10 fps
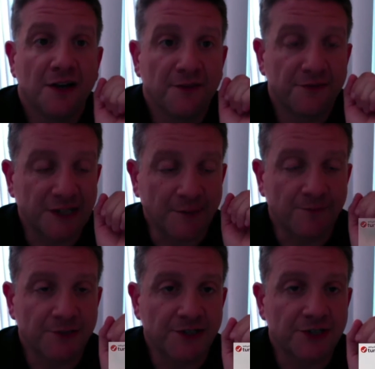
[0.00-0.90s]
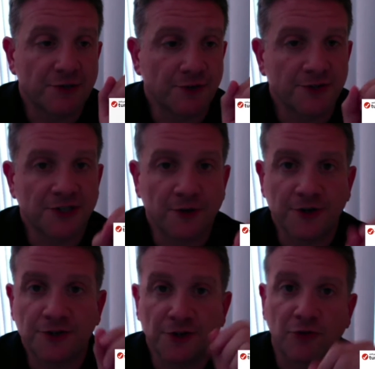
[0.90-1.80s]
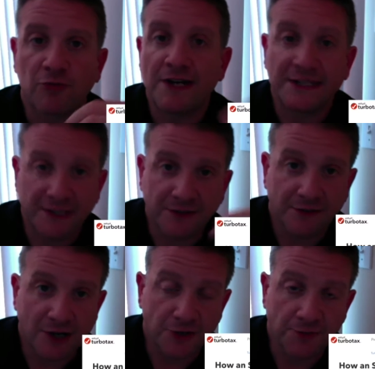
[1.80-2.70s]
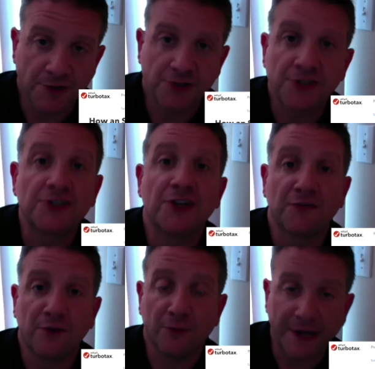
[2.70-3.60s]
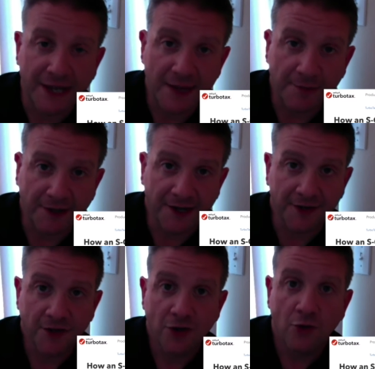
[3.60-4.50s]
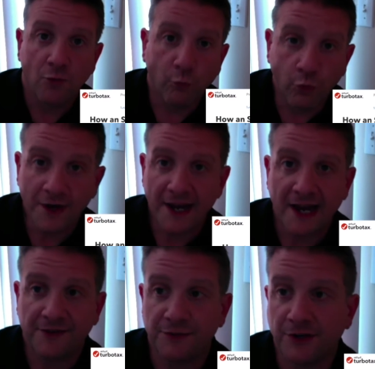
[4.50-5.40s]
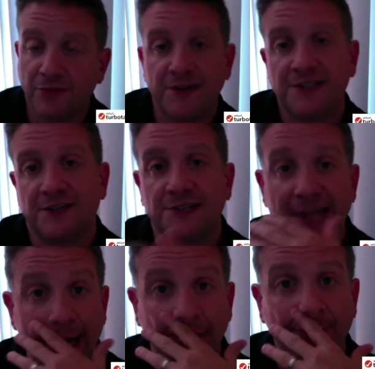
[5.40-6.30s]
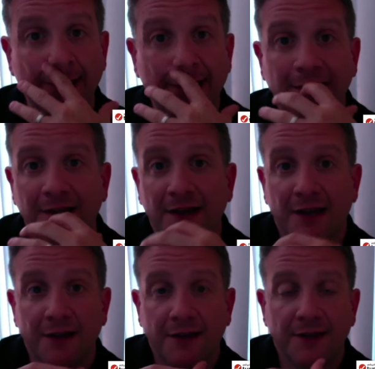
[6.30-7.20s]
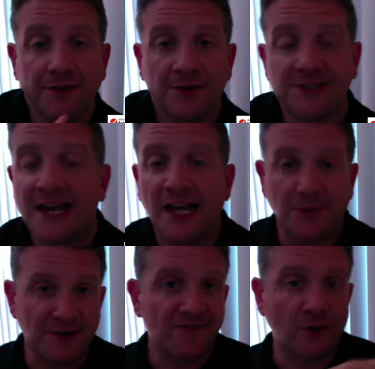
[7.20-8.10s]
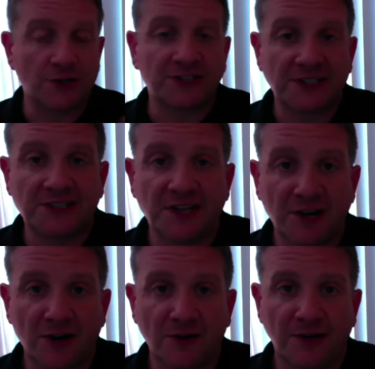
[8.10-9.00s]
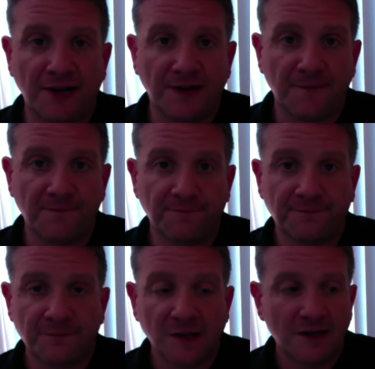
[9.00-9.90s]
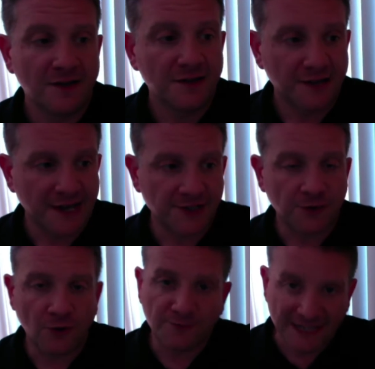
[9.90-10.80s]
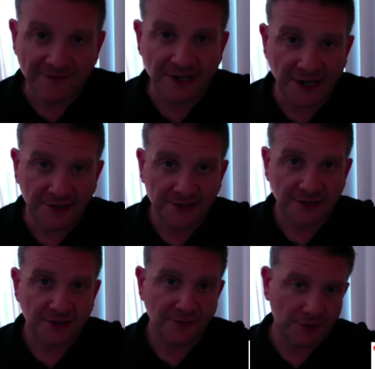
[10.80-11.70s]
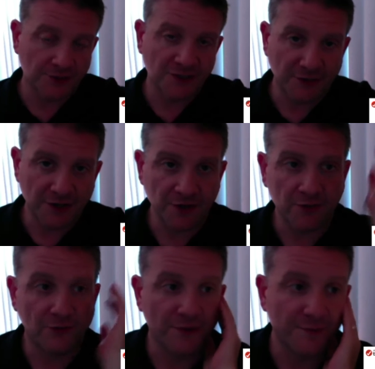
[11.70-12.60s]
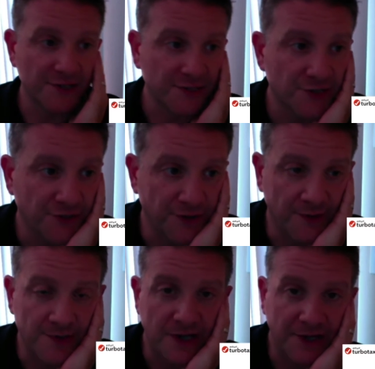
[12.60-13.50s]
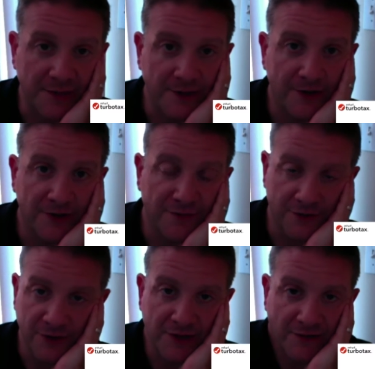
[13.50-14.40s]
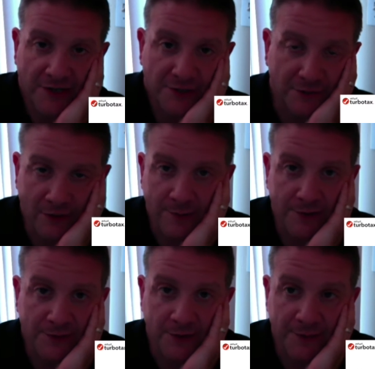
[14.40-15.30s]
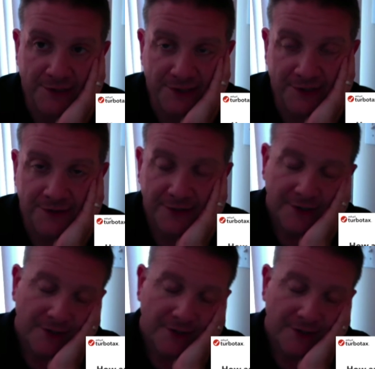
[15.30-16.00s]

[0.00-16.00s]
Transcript: some business owners, in order to increase the contributions to their 401k plan, would have to increase their salary, their salary versus their um, S corp dividends. For those of you that know are in business, you'll know what I'm talking about. If you don't have an S corp or a small business,